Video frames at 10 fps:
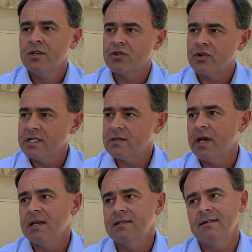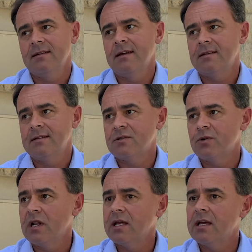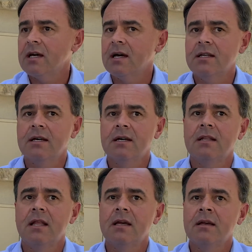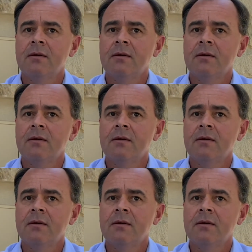trespassing, like disorderly conduct, like,